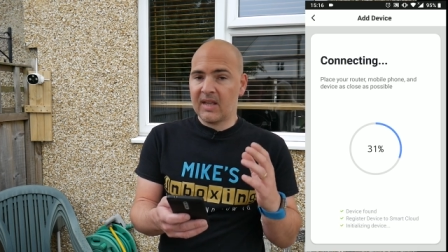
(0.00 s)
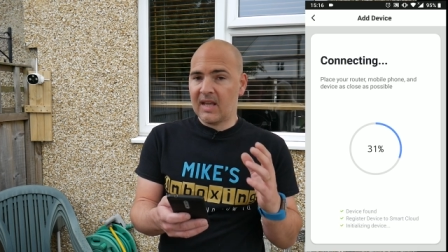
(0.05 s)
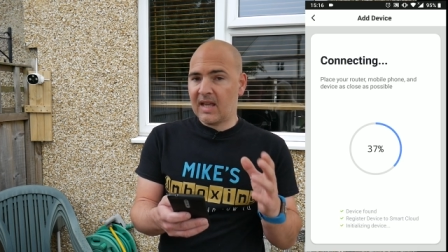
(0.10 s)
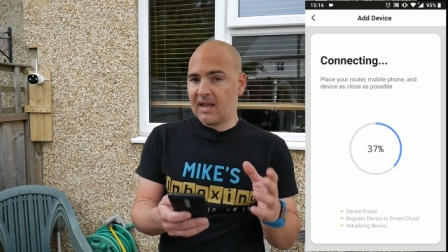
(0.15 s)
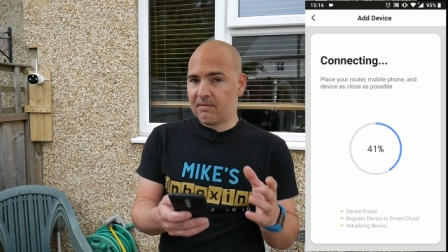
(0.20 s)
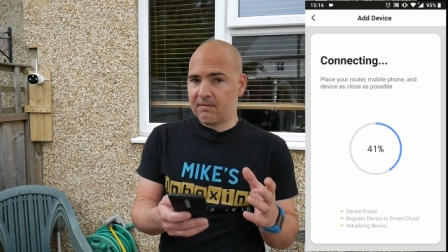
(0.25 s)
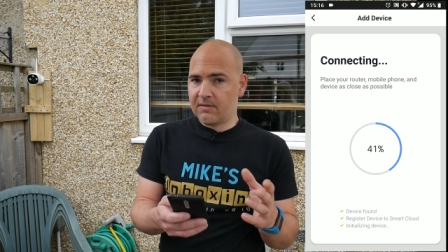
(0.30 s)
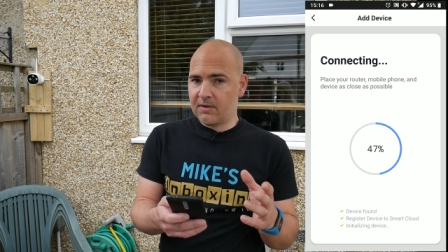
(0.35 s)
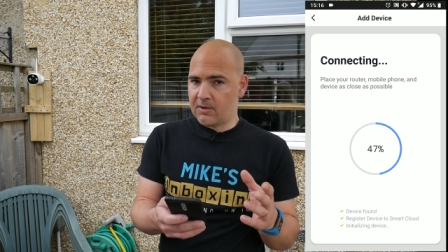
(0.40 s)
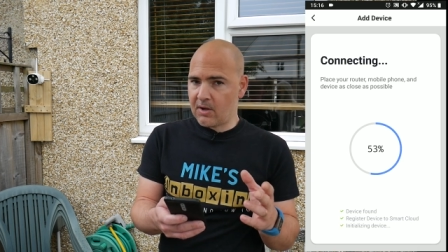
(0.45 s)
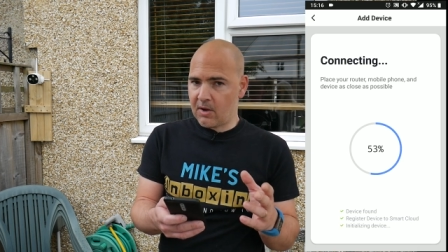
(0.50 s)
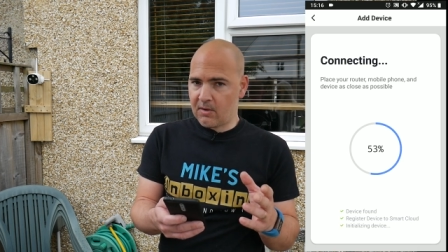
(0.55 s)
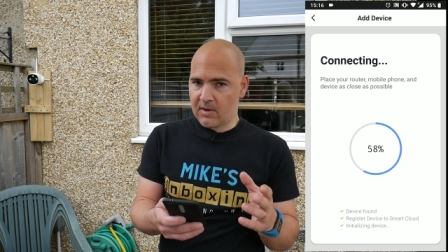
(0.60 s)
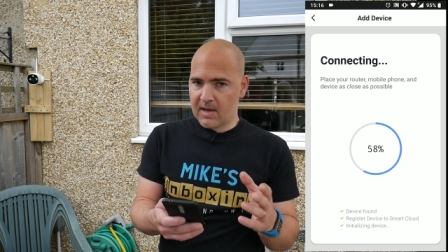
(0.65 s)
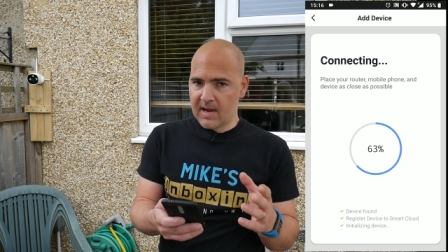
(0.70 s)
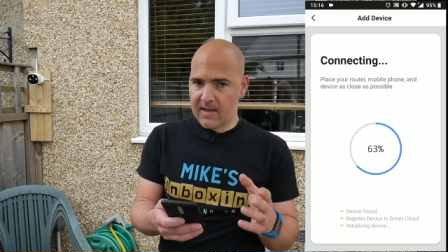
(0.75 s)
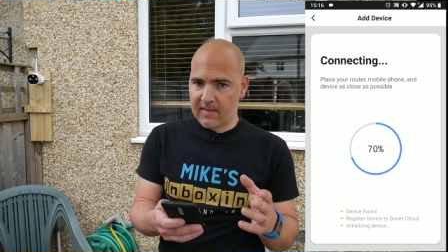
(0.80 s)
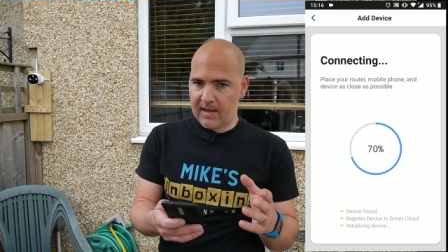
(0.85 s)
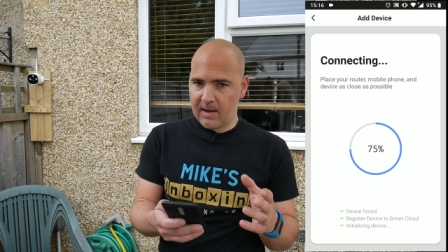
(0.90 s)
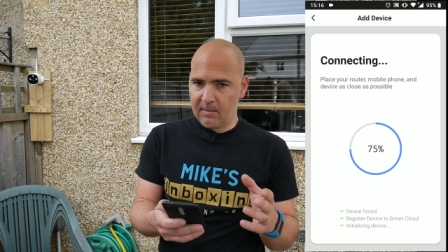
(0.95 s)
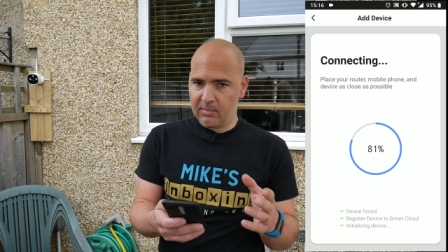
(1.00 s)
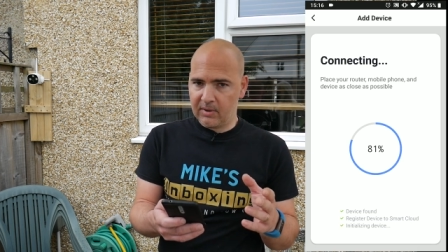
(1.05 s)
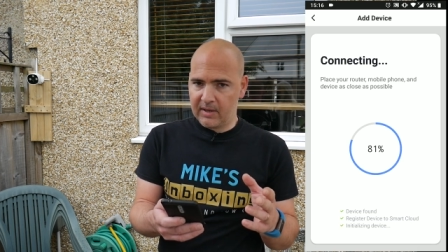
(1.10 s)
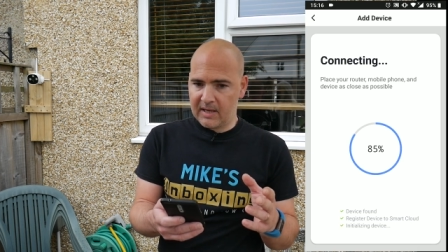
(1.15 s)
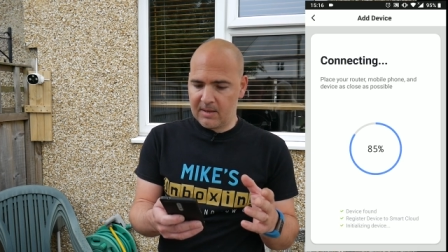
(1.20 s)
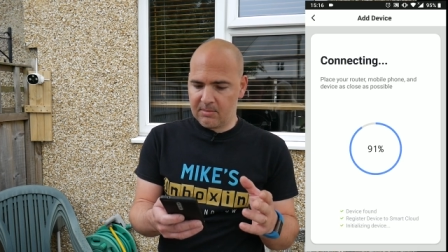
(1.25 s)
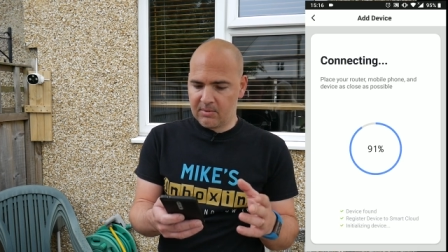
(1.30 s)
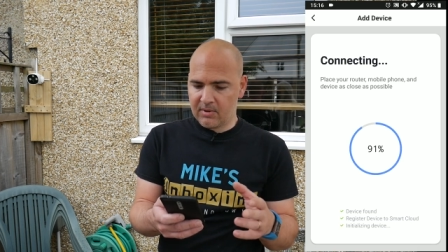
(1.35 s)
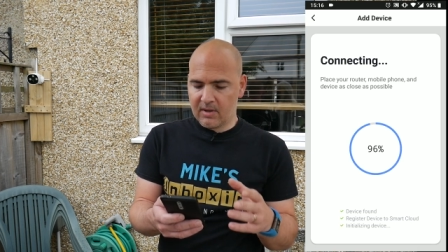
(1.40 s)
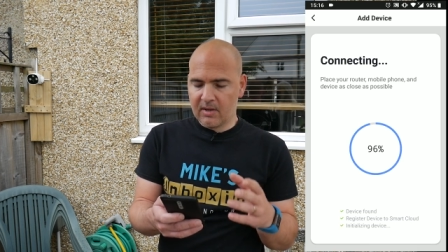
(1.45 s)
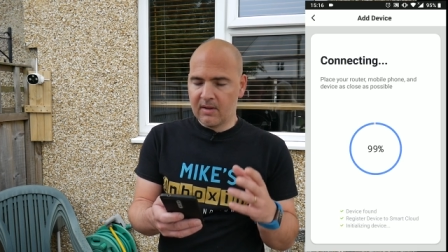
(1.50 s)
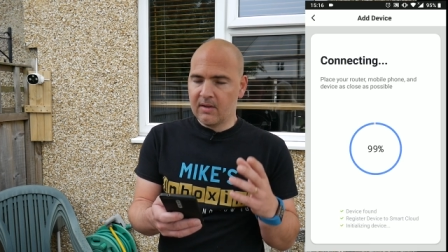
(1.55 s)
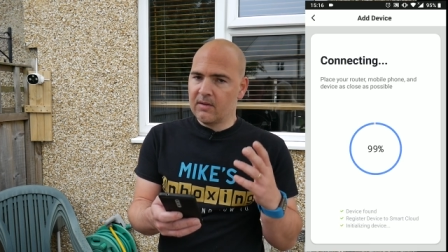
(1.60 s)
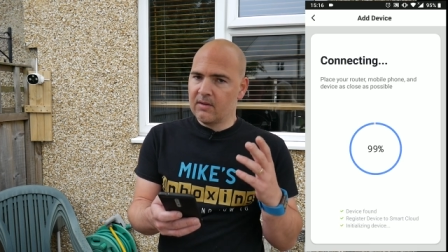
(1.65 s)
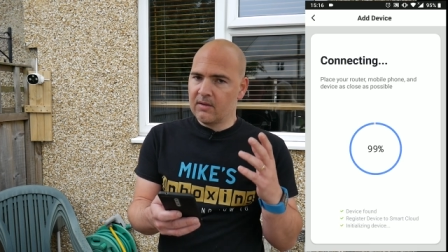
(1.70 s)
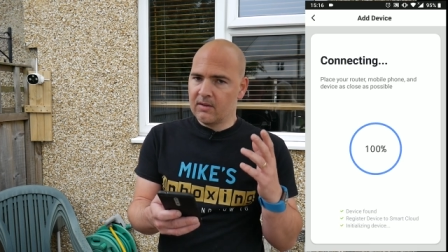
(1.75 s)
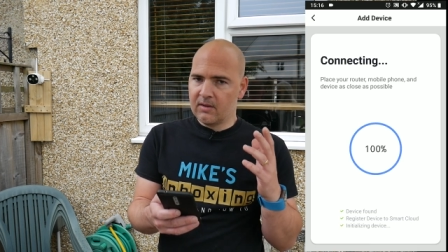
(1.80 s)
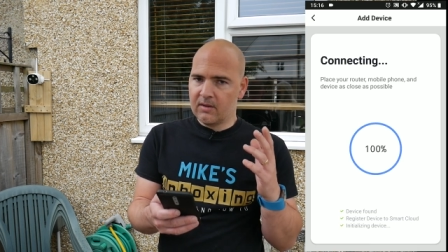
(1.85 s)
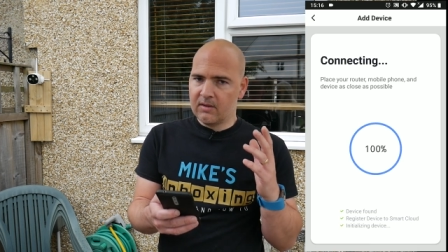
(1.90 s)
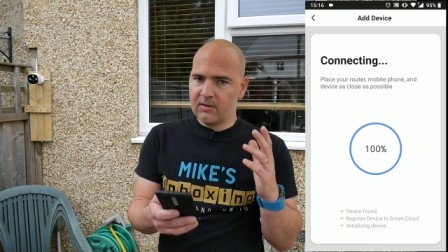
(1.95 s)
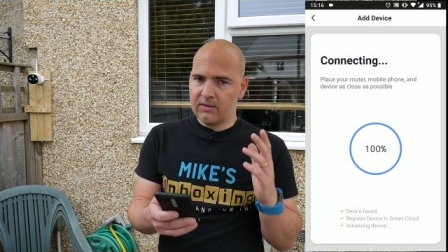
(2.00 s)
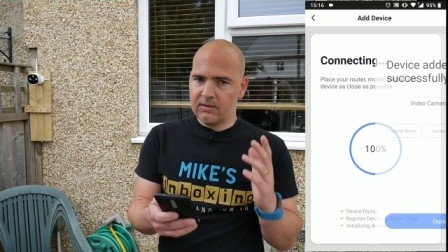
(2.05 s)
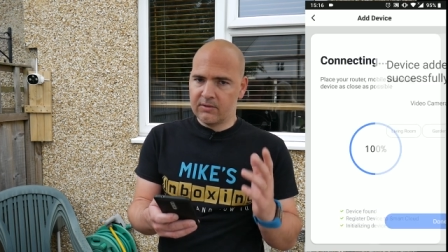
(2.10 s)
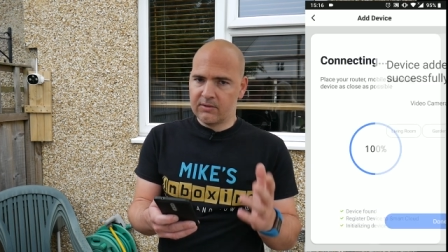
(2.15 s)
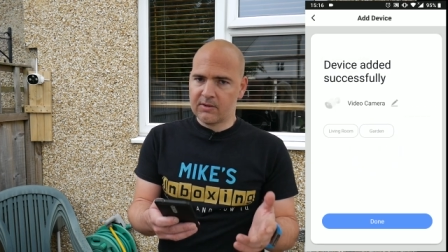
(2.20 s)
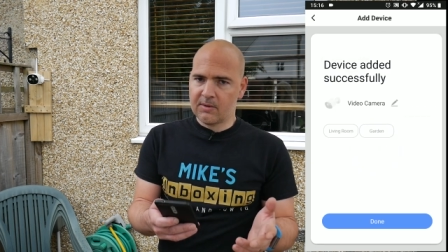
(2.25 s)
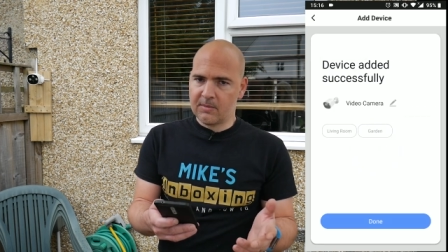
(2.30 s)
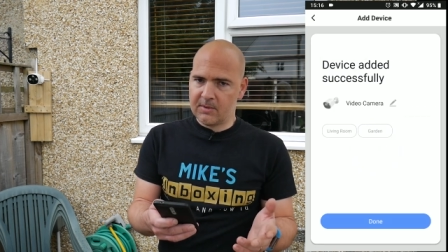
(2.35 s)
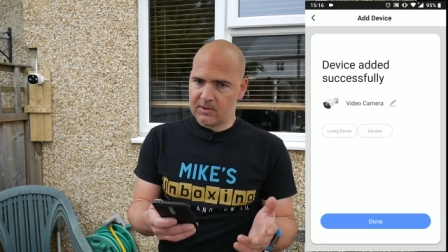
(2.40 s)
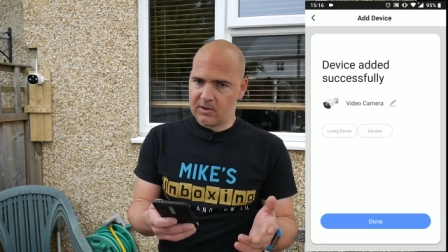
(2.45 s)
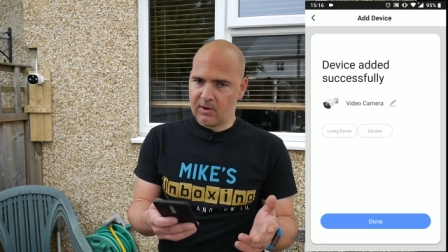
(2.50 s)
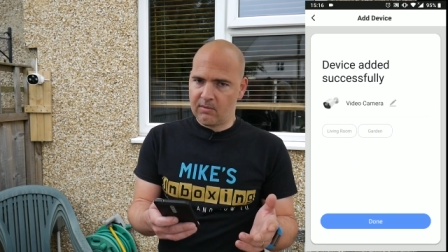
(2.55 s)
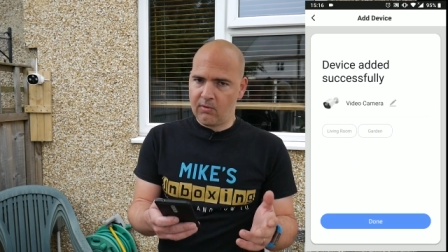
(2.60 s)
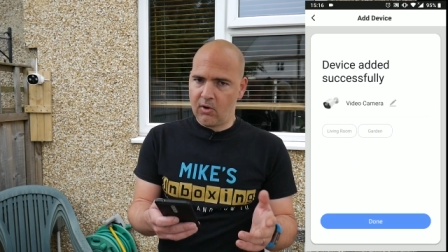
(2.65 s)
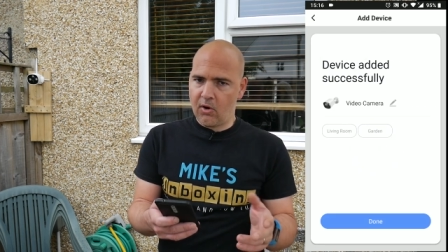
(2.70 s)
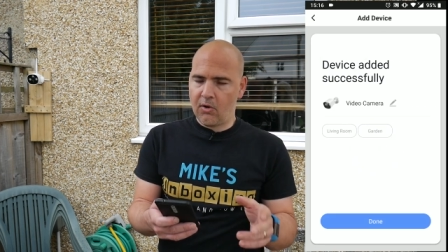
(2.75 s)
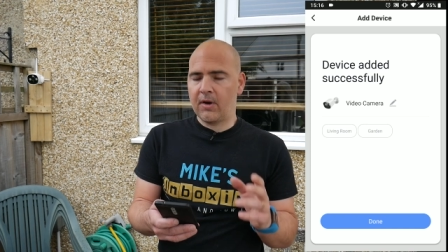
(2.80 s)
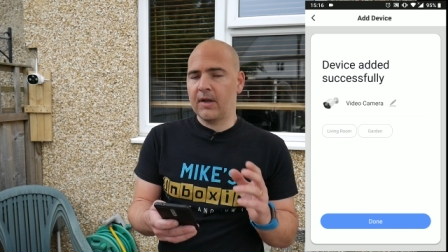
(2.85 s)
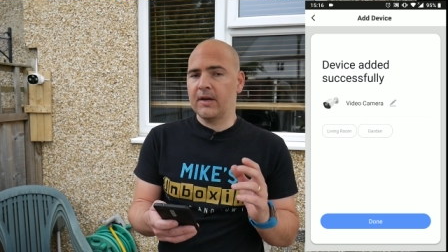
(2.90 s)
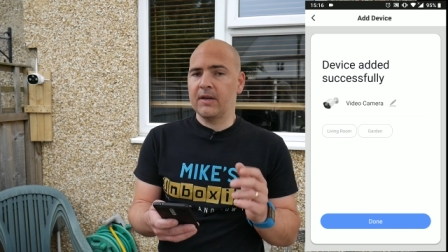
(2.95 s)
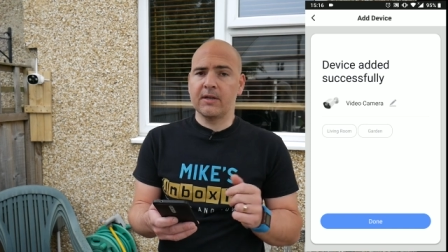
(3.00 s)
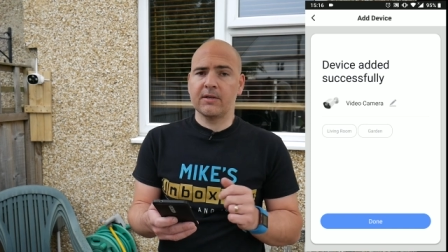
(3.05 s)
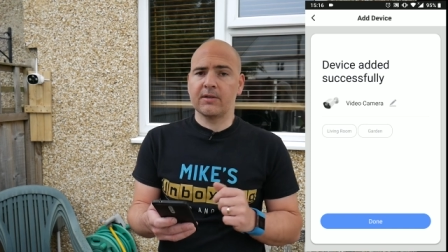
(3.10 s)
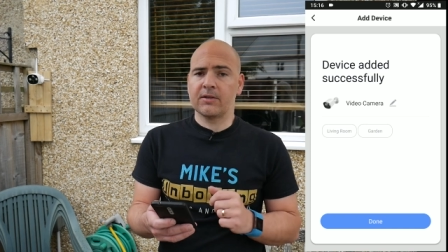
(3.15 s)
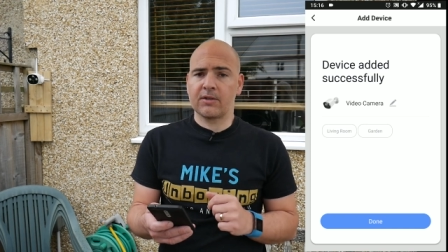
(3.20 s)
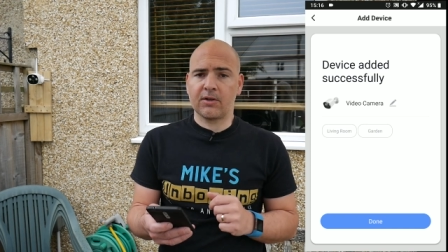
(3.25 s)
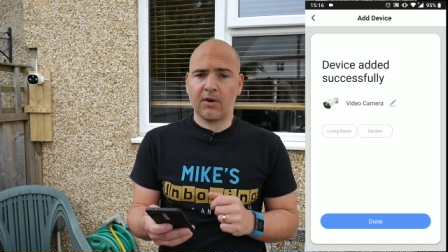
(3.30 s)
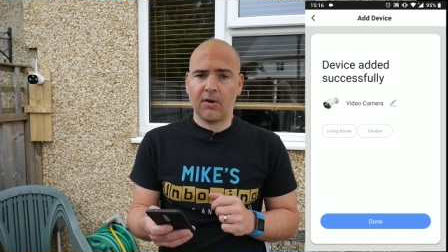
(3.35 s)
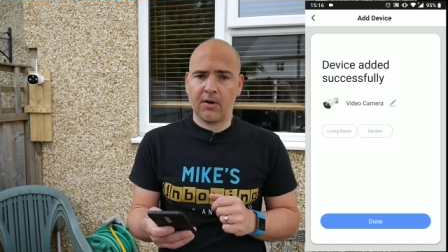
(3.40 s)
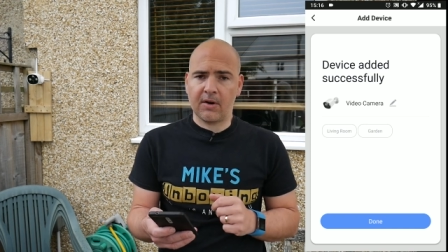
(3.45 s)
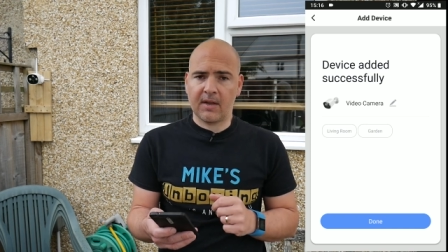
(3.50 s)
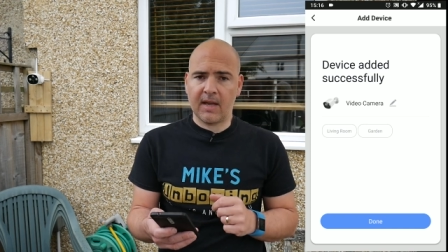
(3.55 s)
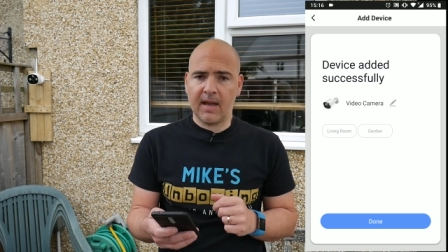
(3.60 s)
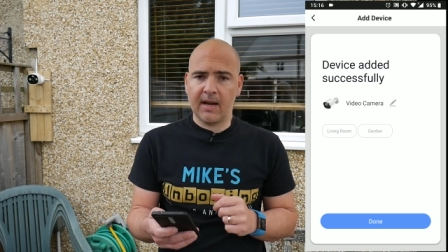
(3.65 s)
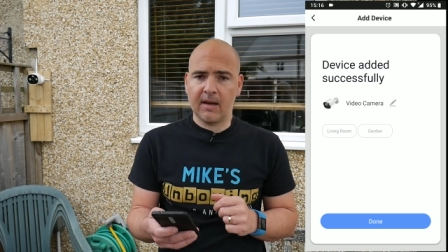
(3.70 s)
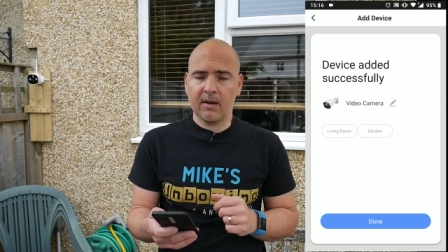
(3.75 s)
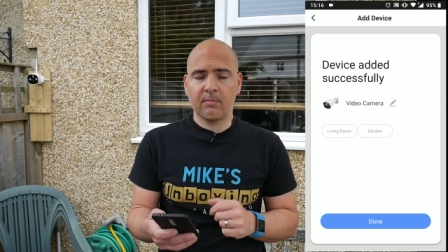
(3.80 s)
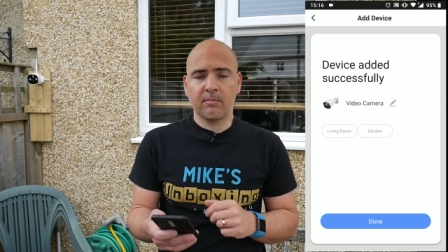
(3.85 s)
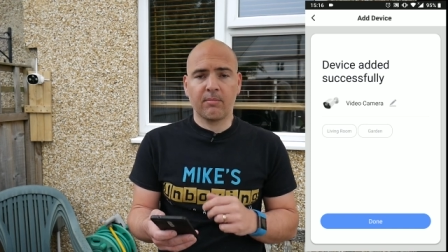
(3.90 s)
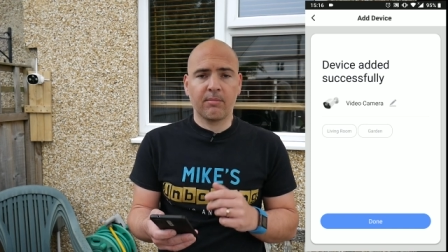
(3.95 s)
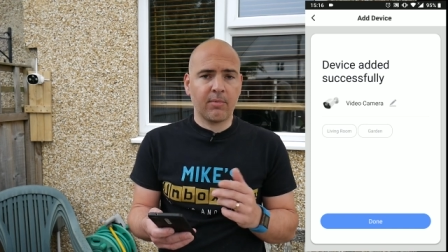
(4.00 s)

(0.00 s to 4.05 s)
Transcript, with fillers: If you don't get that bleep, something's gone wrong and you need to start again.